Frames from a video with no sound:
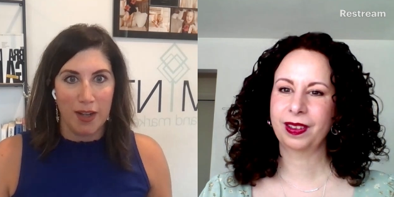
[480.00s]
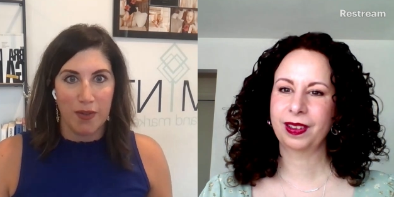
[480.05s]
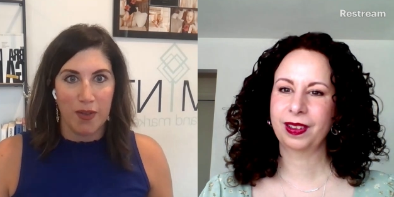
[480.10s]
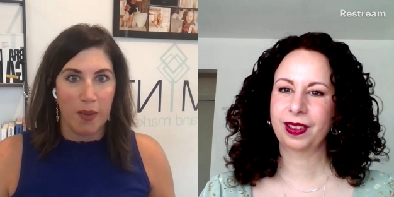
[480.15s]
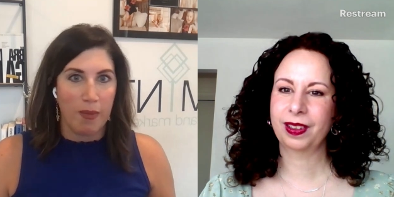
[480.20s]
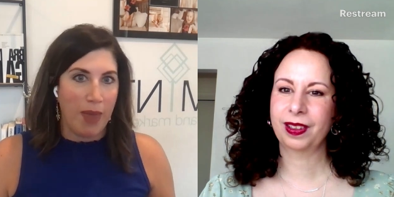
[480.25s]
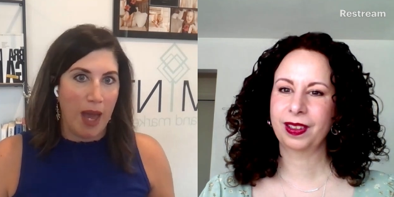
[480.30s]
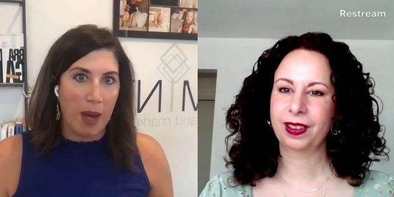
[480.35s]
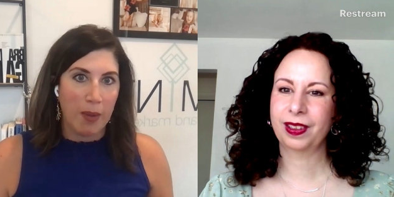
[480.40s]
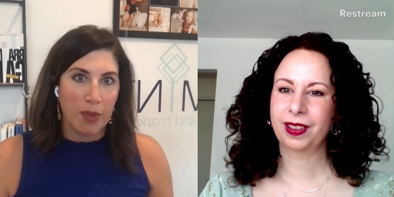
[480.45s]
Speaker 1: it from
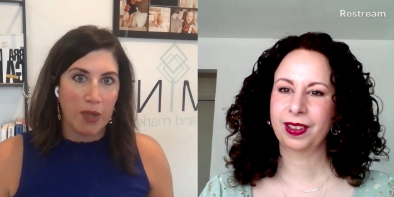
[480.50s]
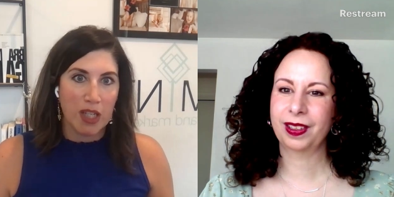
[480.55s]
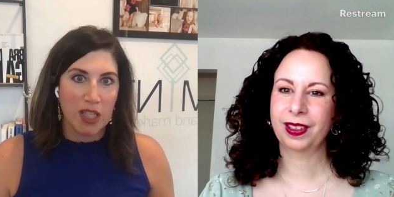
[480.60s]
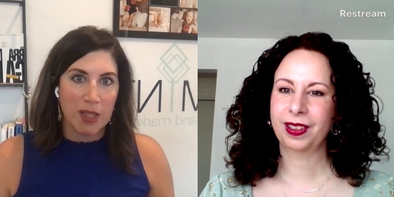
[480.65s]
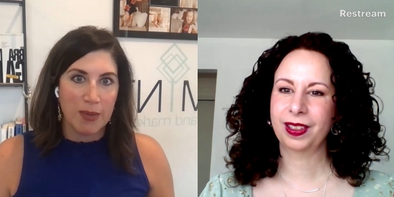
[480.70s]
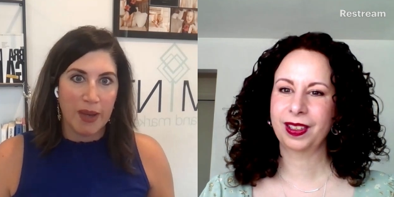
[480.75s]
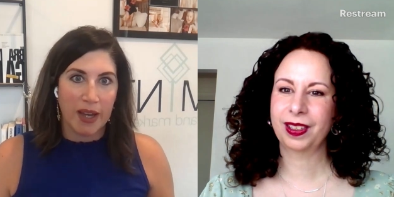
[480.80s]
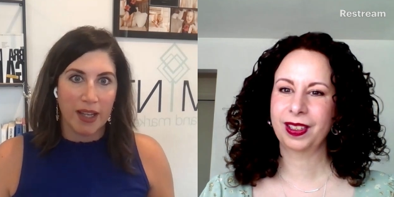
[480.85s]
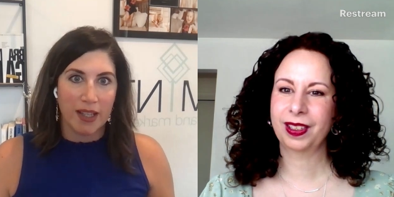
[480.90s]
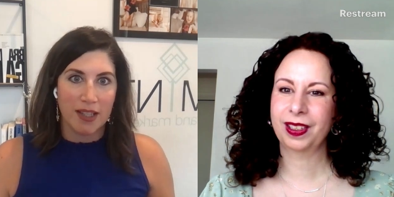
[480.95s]
that
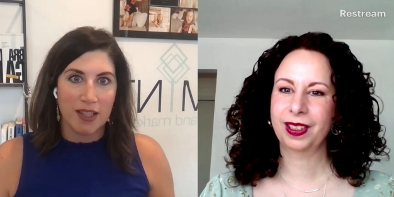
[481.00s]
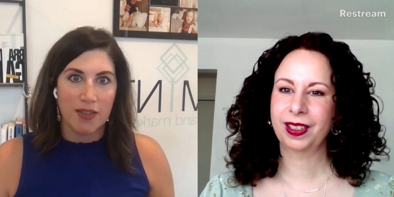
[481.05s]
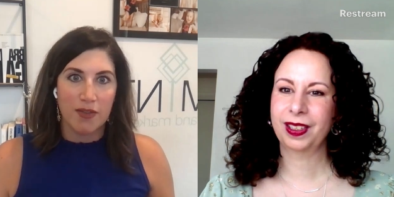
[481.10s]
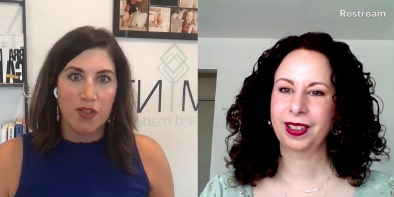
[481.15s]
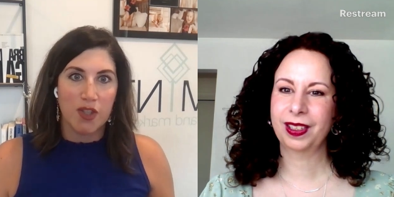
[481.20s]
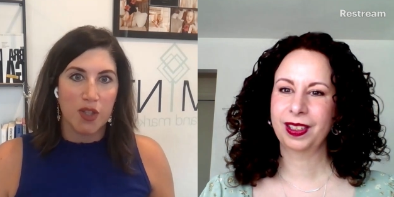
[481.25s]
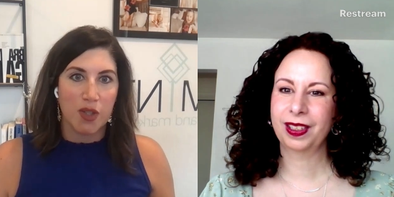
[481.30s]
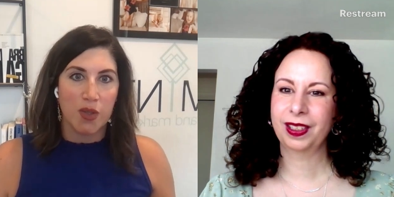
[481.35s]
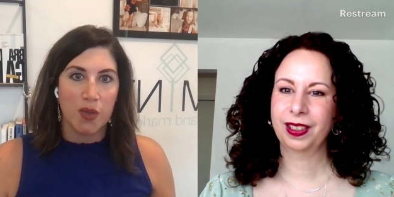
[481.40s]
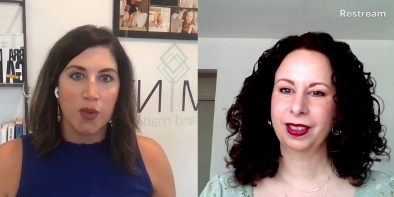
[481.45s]
perspective
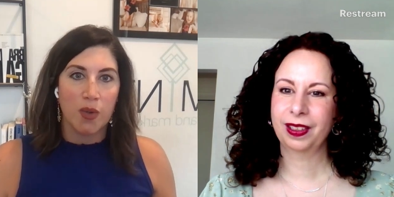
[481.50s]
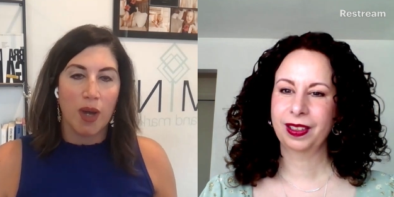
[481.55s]
too.